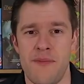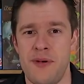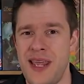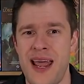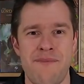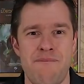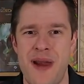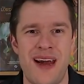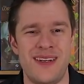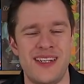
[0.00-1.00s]
But yeah,
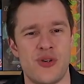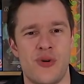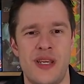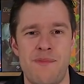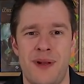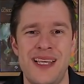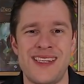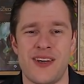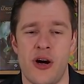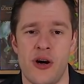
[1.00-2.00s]
barely saw any
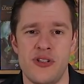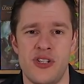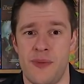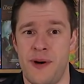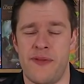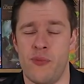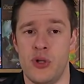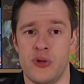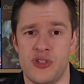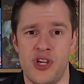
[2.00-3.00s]
police cars, you know, apart from
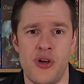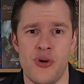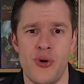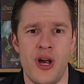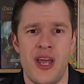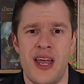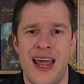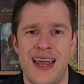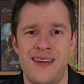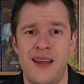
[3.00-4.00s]
one or two.
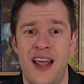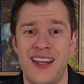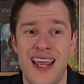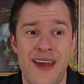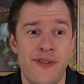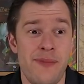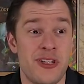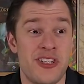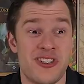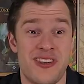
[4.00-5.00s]
And I think
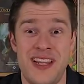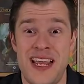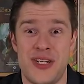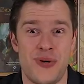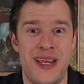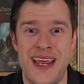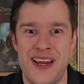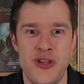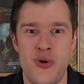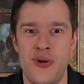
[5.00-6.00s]
everybody just literally
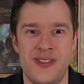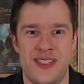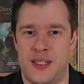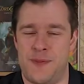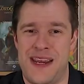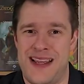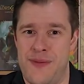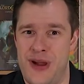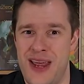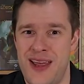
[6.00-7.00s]
ignores the speed
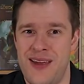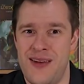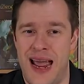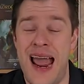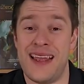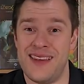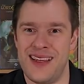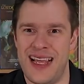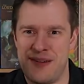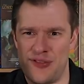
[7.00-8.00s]
limit and
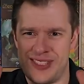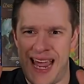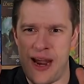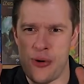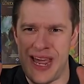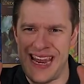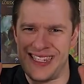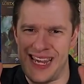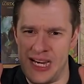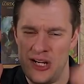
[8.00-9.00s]
the length for
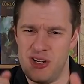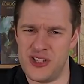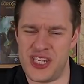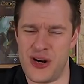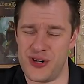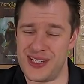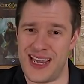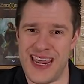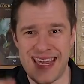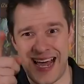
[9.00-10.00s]
tailgating.
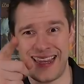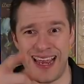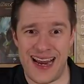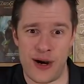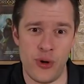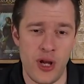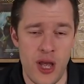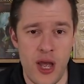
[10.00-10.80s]
Seriously, cut that out.